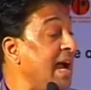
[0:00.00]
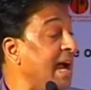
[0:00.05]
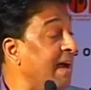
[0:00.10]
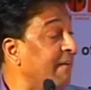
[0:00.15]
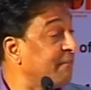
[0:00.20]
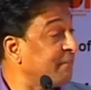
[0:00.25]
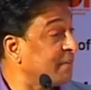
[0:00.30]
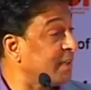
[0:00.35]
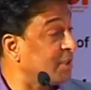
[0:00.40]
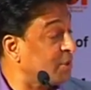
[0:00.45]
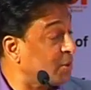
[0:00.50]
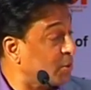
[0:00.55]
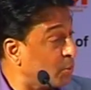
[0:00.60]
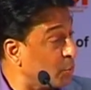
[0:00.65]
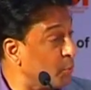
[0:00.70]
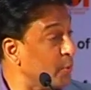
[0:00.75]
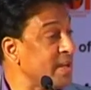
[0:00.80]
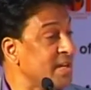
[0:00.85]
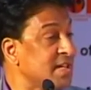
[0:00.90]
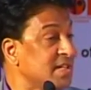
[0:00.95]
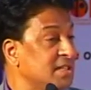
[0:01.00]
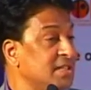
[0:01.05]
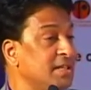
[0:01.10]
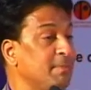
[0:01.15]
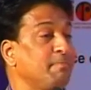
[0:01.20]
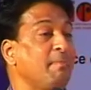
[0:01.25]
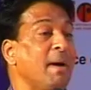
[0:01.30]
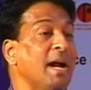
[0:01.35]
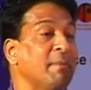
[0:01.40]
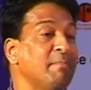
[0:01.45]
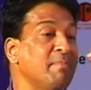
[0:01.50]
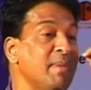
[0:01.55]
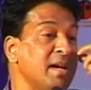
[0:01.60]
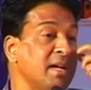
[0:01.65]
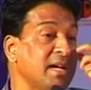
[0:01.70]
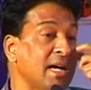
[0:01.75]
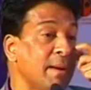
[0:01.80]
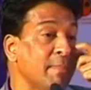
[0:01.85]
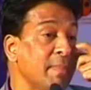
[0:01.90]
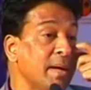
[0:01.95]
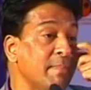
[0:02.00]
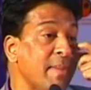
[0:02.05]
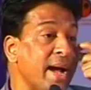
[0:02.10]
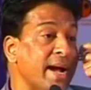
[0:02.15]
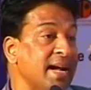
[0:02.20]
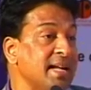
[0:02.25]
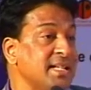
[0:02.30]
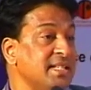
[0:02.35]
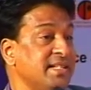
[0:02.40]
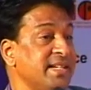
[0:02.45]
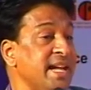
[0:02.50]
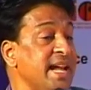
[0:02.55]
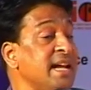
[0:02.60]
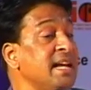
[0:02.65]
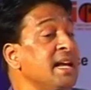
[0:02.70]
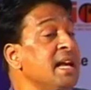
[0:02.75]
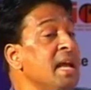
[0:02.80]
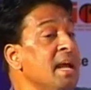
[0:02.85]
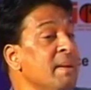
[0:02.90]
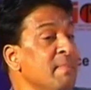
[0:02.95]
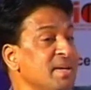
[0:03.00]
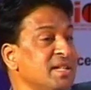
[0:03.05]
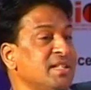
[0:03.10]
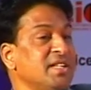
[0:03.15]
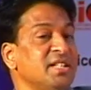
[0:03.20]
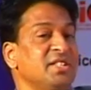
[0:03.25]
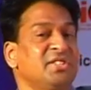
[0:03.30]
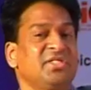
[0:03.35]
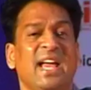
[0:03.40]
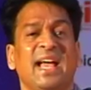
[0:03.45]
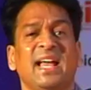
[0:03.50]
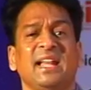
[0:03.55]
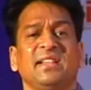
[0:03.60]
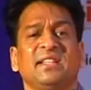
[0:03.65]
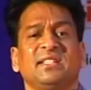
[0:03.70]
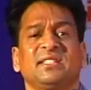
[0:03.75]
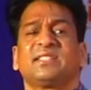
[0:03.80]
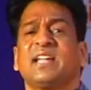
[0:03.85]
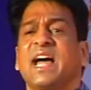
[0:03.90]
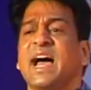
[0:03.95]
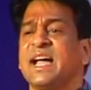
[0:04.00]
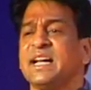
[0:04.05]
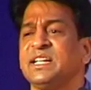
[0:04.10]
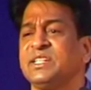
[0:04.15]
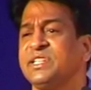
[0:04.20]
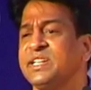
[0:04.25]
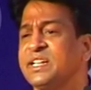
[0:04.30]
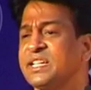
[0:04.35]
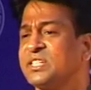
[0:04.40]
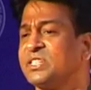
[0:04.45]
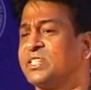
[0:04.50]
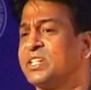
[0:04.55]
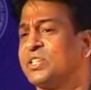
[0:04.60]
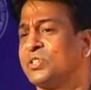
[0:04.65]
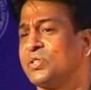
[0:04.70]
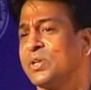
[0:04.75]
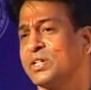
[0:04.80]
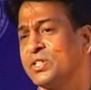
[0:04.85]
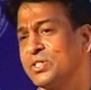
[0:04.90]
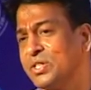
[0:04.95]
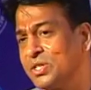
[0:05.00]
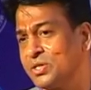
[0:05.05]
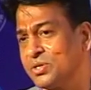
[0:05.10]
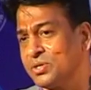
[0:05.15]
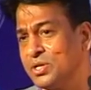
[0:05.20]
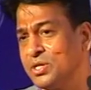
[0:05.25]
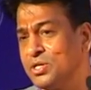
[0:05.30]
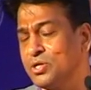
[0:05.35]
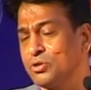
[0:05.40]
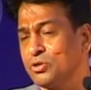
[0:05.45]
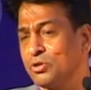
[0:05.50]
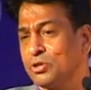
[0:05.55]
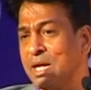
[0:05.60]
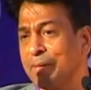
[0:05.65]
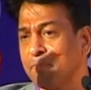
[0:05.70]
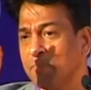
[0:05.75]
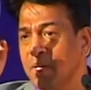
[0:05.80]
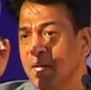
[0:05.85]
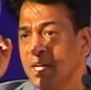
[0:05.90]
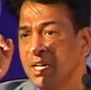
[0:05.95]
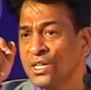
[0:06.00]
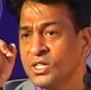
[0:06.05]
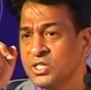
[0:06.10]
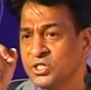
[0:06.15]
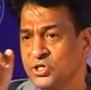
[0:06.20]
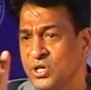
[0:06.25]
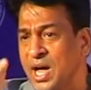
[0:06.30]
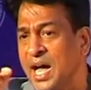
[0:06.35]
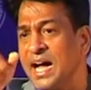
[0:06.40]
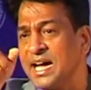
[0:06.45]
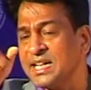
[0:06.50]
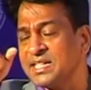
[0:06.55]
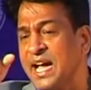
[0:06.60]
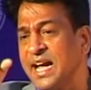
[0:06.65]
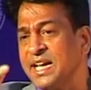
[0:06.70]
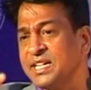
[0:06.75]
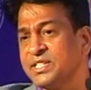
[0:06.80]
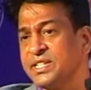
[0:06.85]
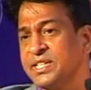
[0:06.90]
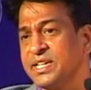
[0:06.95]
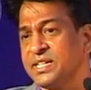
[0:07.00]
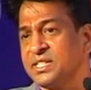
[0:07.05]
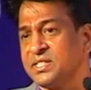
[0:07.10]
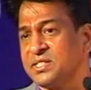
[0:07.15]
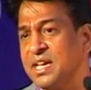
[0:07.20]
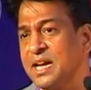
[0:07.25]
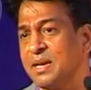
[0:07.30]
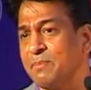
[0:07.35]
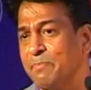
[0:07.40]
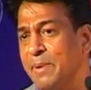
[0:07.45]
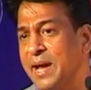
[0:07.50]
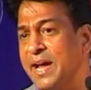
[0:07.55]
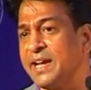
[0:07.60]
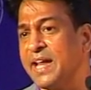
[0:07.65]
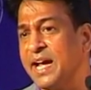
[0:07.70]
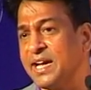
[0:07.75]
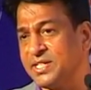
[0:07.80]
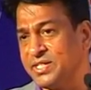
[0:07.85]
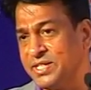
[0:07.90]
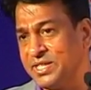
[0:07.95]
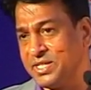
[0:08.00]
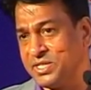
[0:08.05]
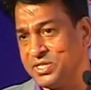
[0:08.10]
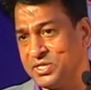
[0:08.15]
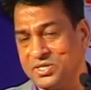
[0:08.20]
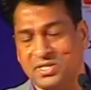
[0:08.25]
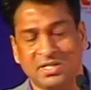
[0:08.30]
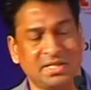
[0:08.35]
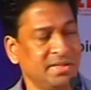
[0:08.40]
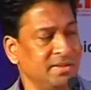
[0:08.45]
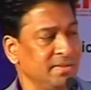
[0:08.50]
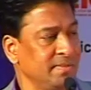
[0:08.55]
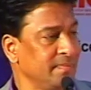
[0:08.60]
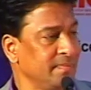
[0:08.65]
After 2 years, department coming back and saying, Mr. Jain, this is the IGST transaction. You should have charged IGST and paid IGST.